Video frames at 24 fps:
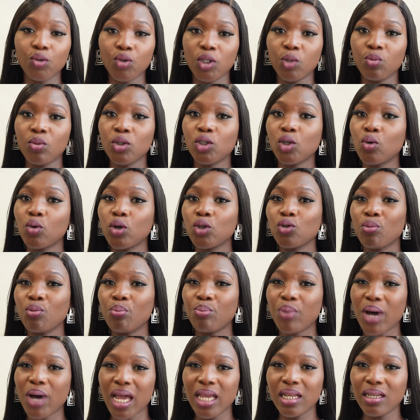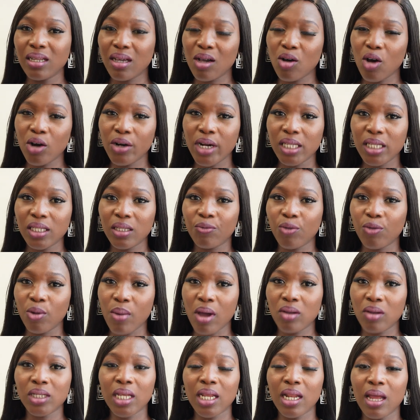which means you want to buy the currency from
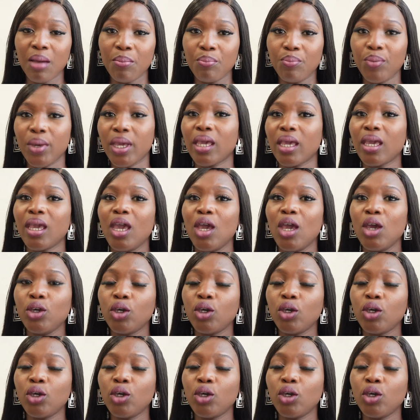outside and pay,